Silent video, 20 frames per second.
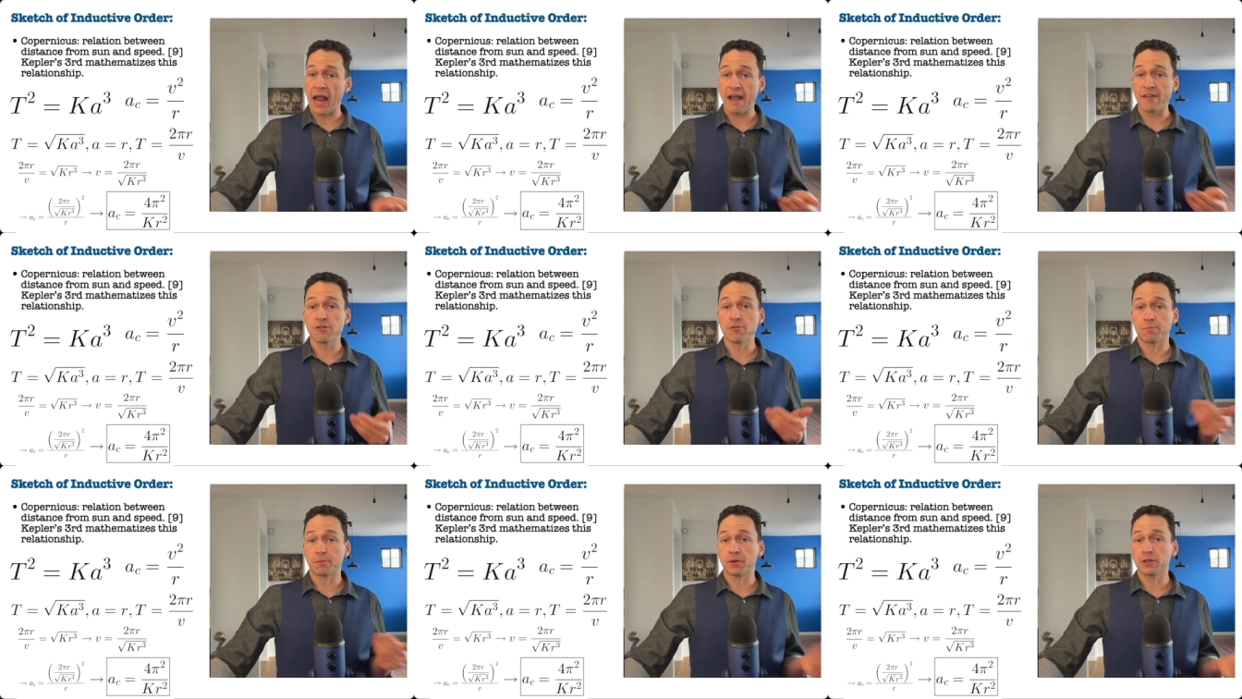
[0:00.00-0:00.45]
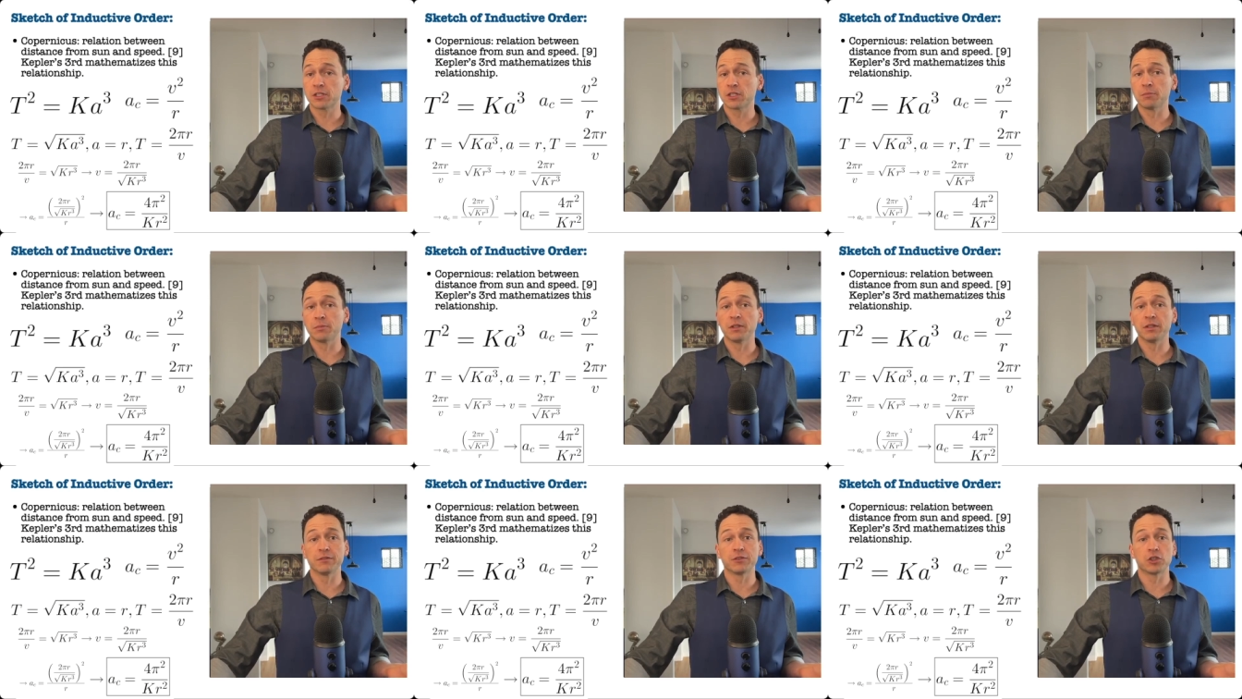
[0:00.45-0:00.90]
and the
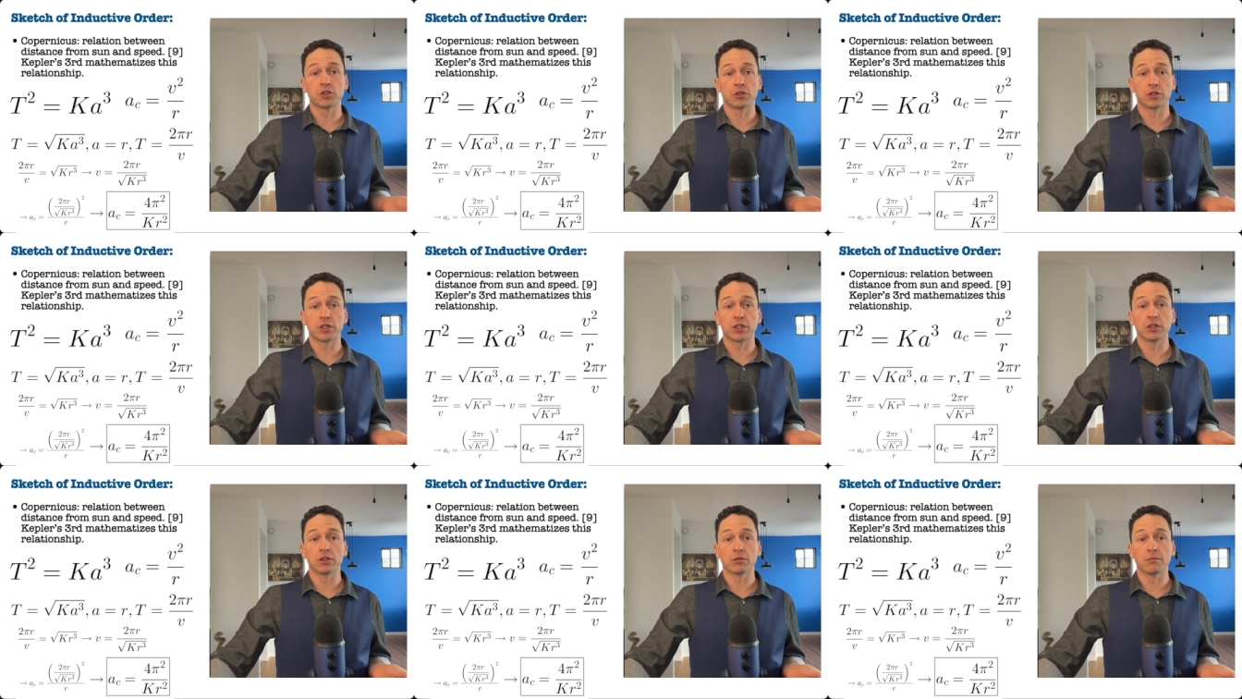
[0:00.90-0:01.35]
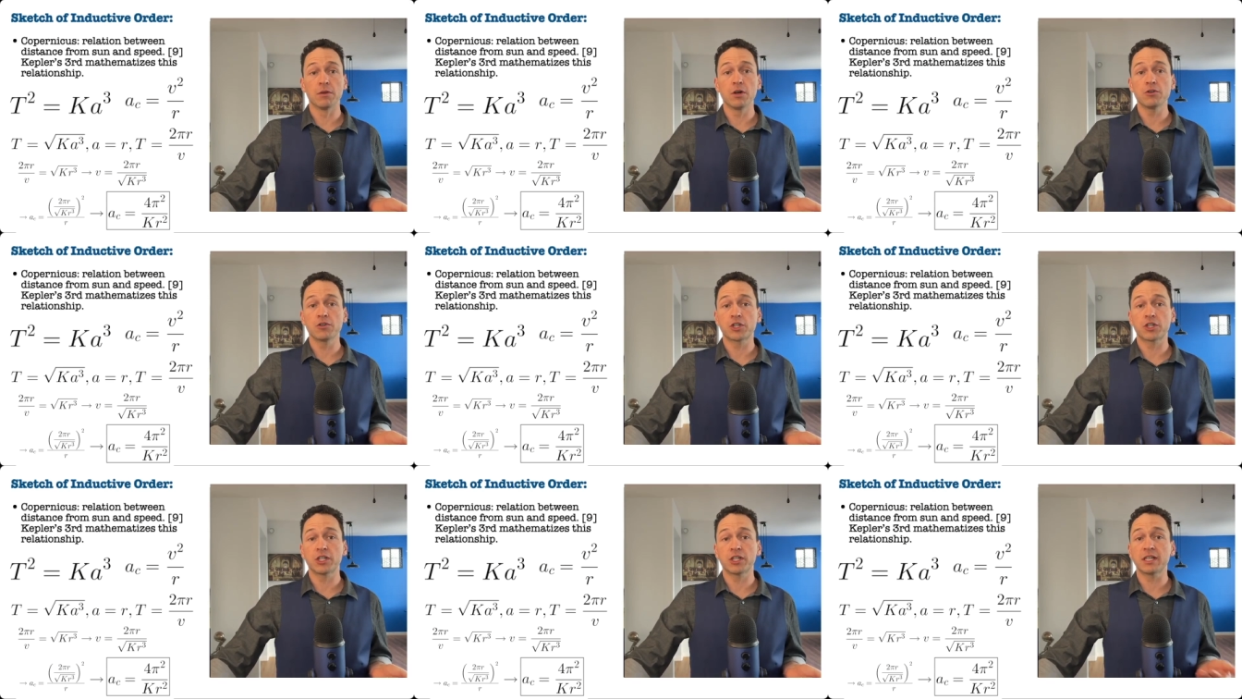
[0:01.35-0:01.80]
principle of circular
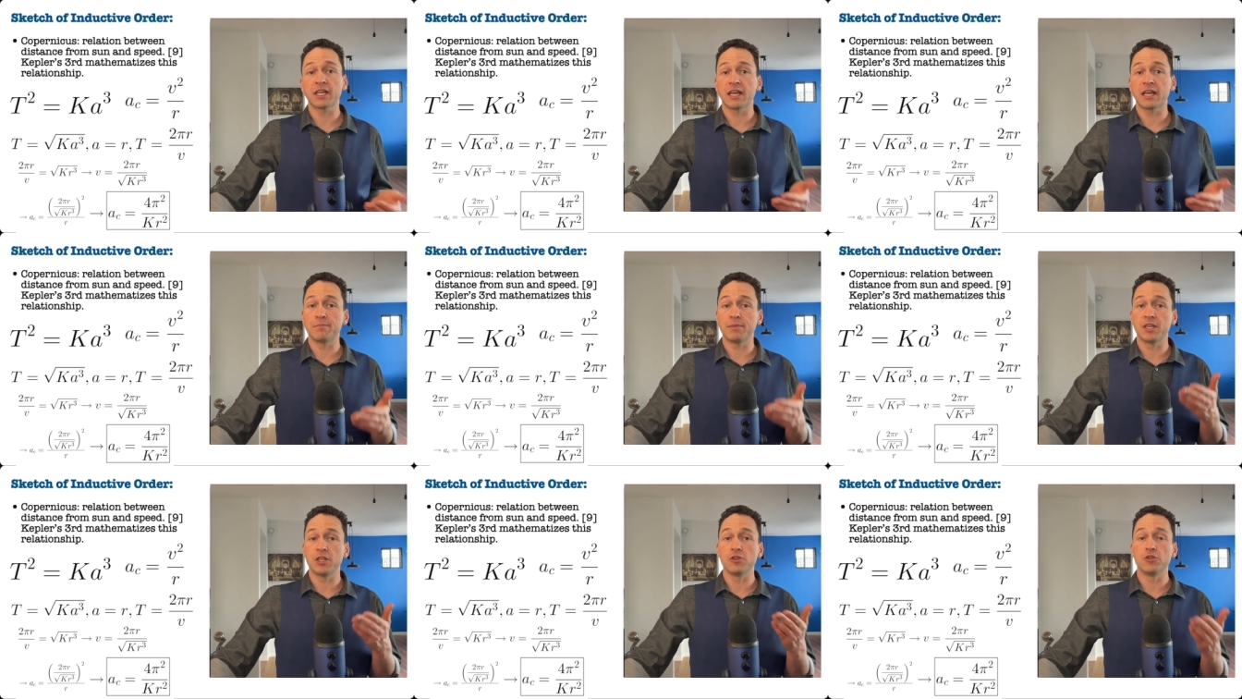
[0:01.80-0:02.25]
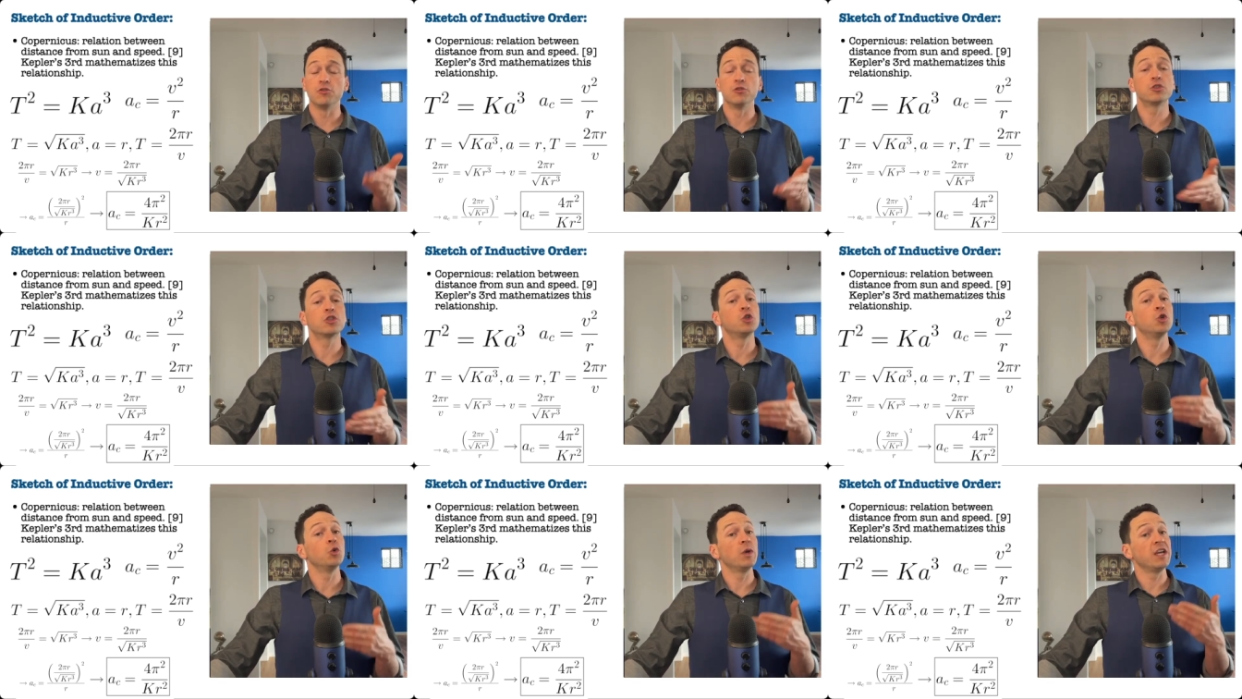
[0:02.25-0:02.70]
motion can be
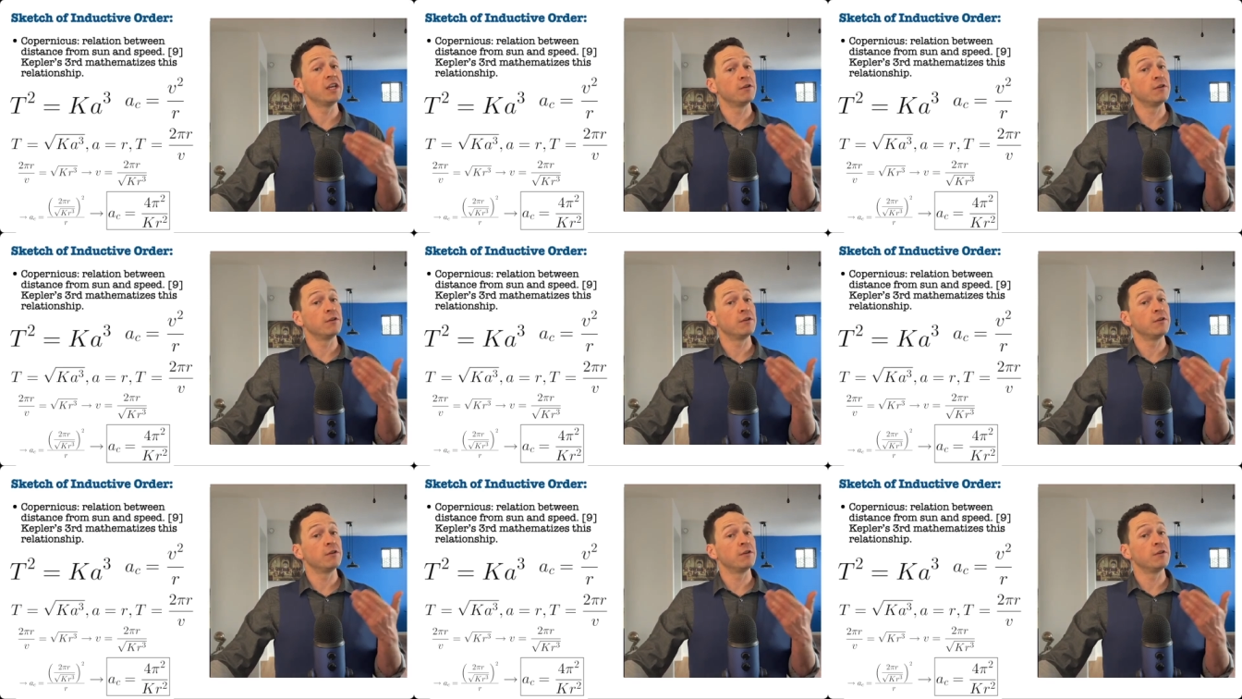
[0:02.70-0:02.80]
used to